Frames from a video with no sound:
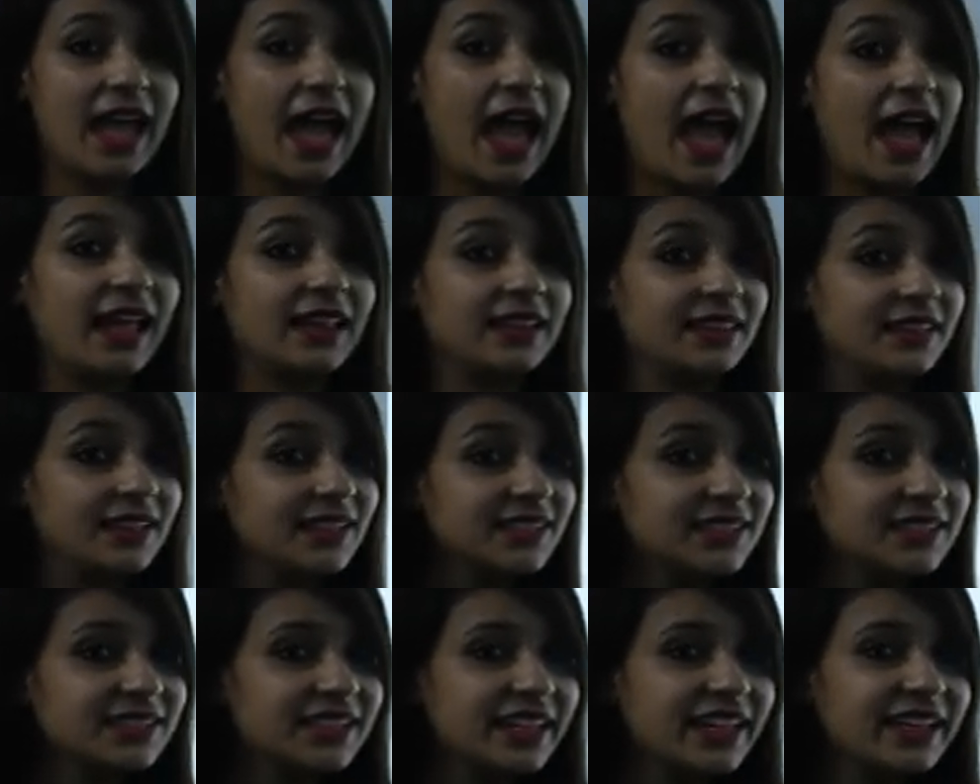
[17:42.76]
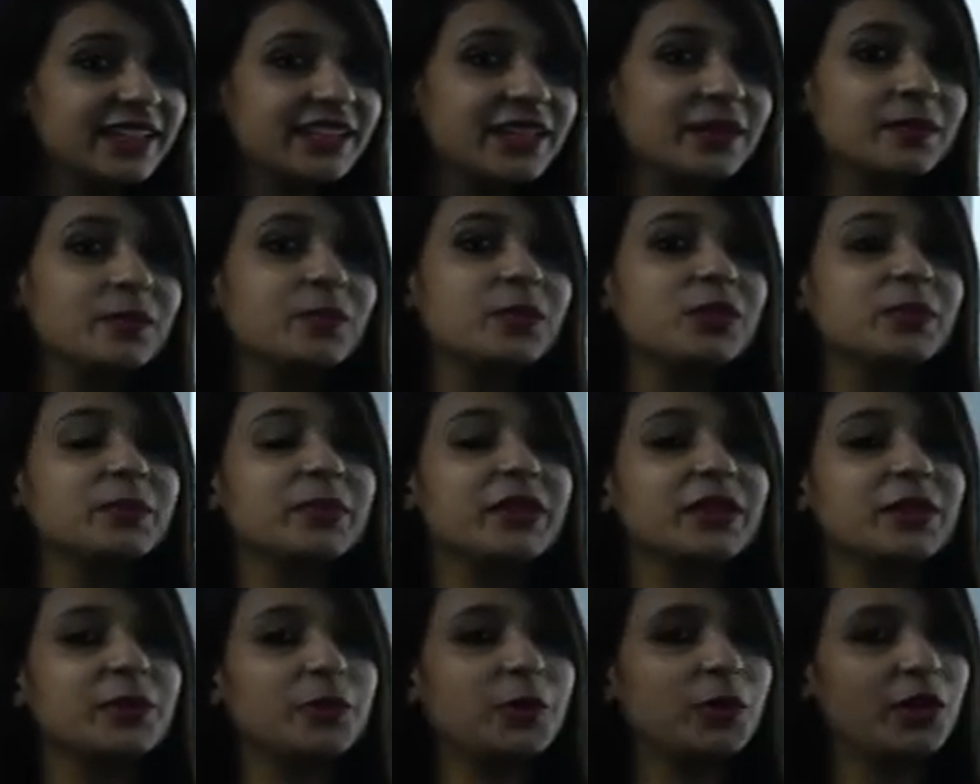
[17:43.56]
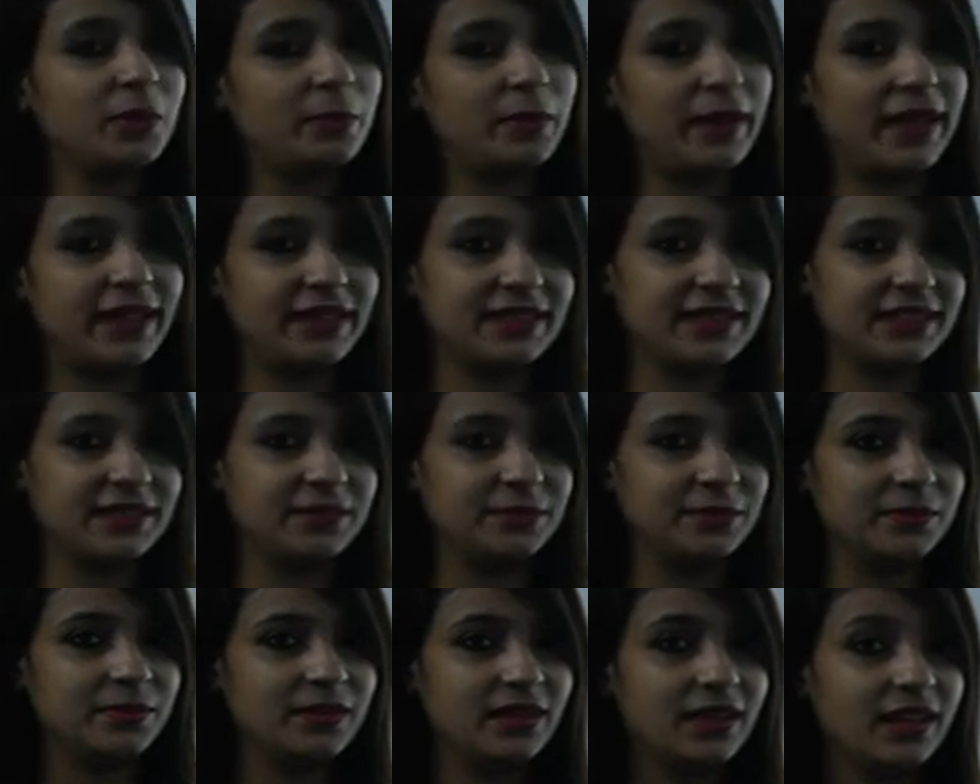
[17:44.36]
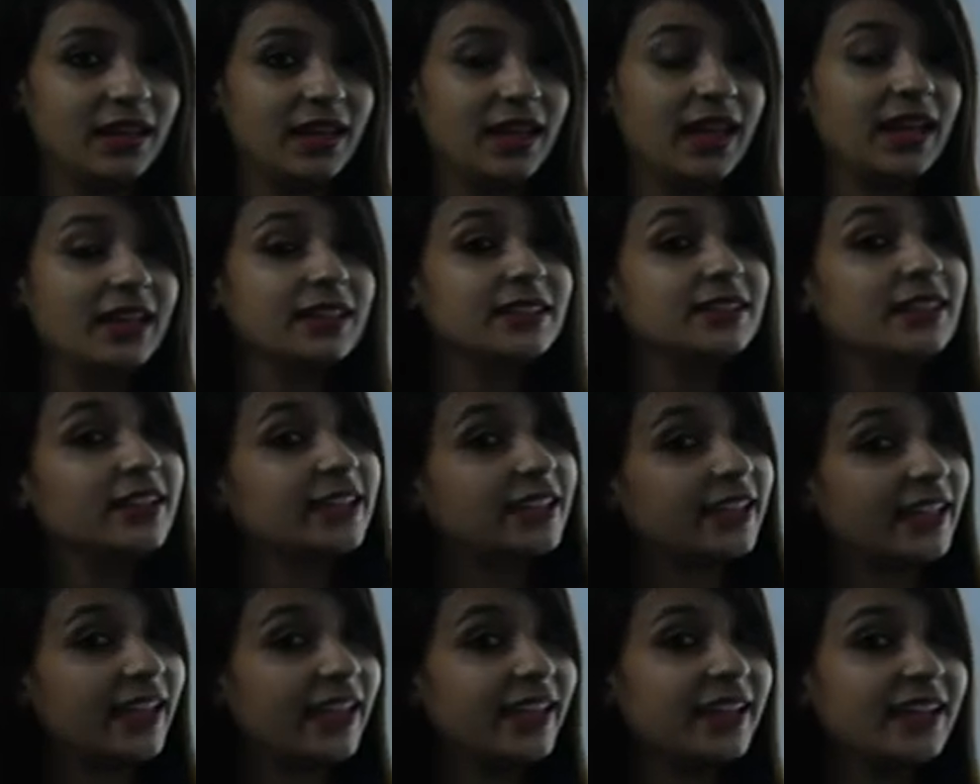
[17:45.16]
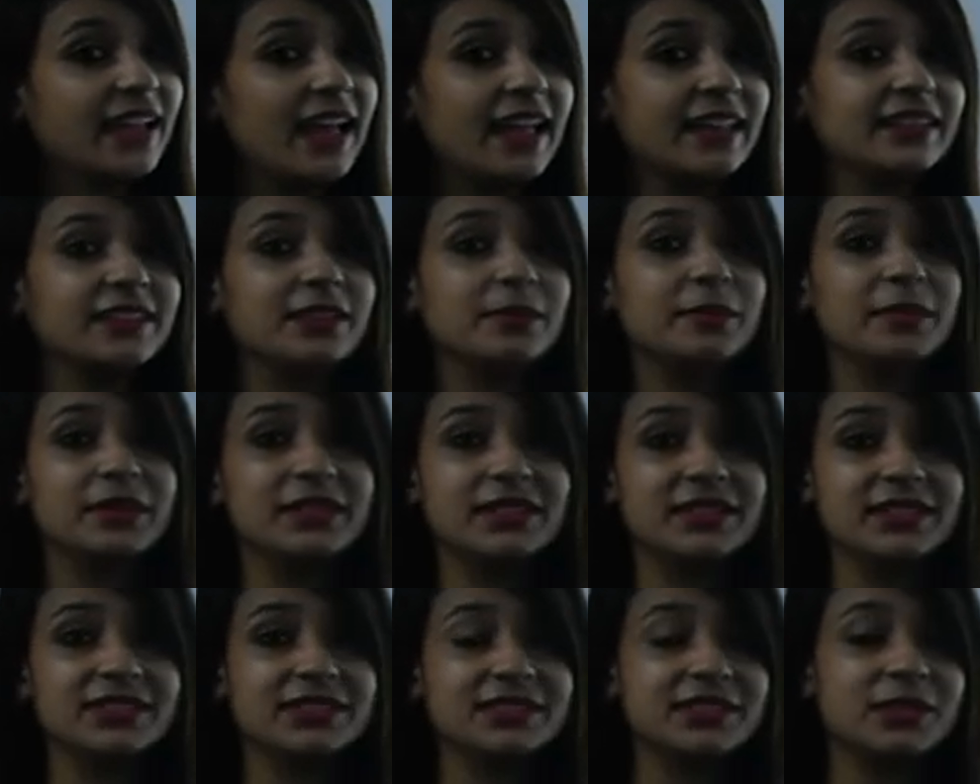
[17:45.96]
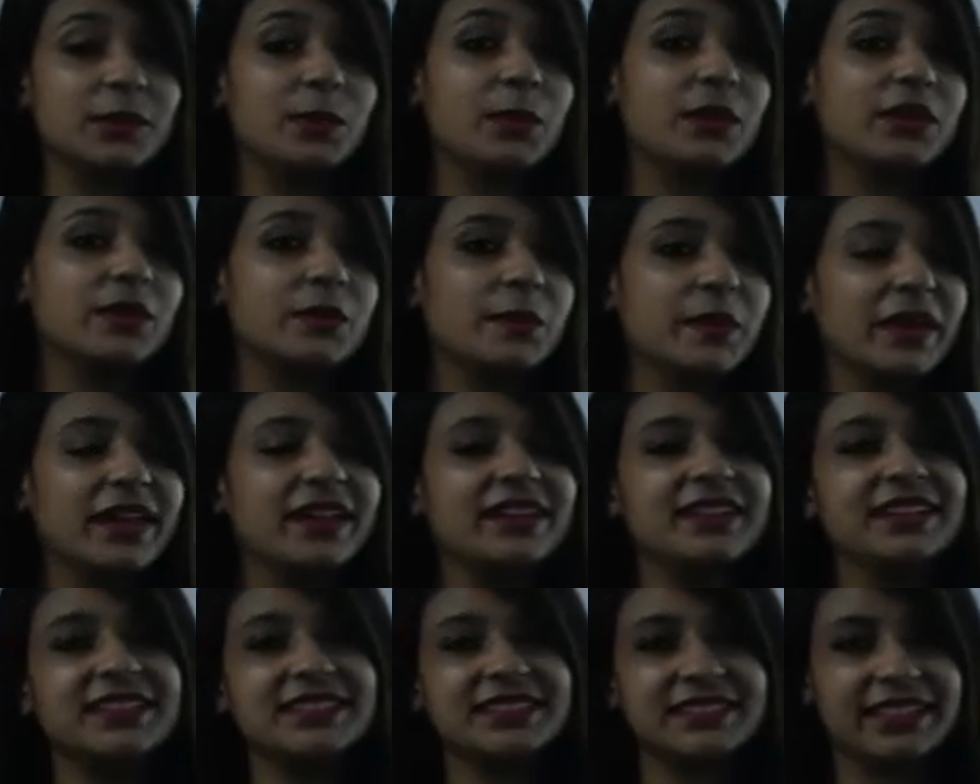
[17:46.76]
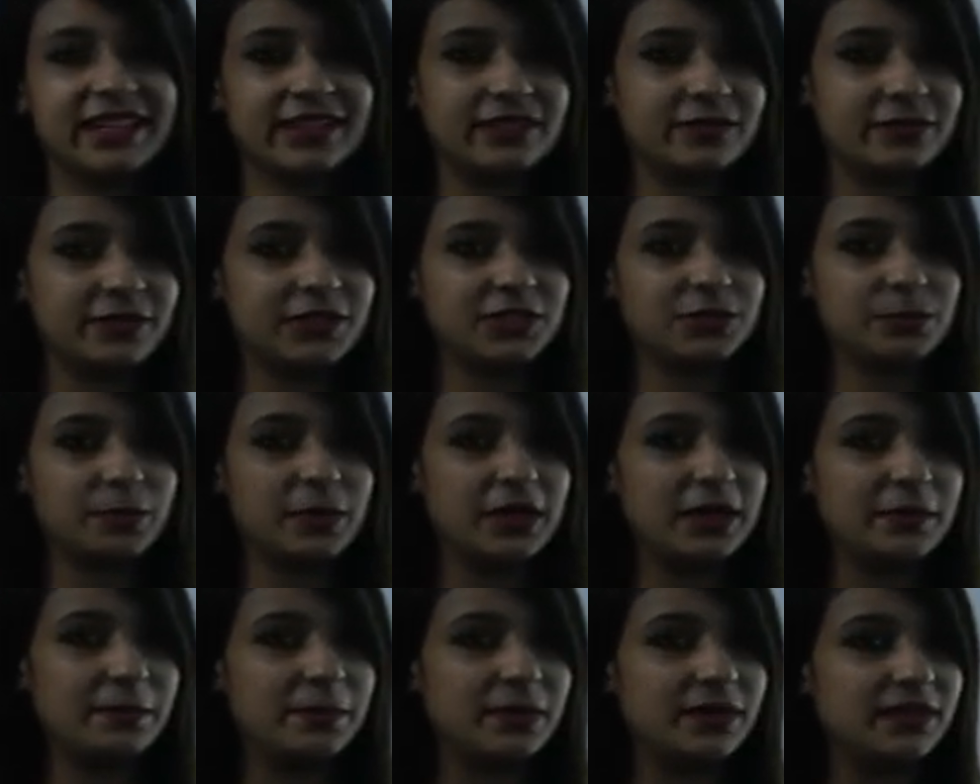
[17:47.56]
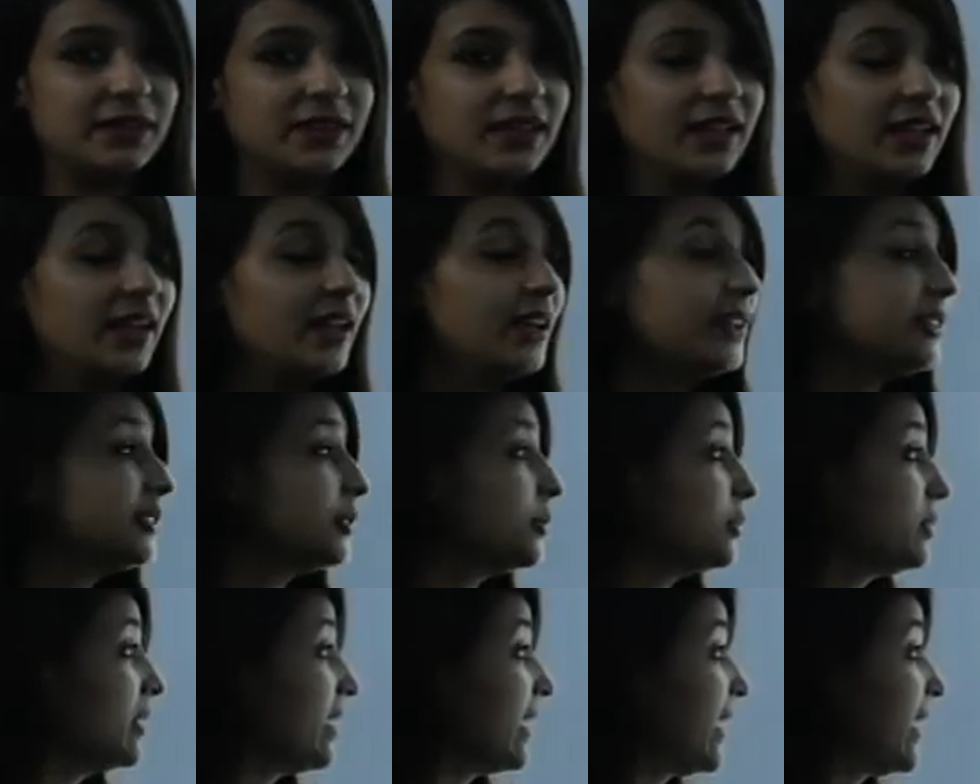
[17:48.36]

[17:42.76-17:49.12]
and this kingdom would be ruled by them. The king and the minister were really selfish people, so they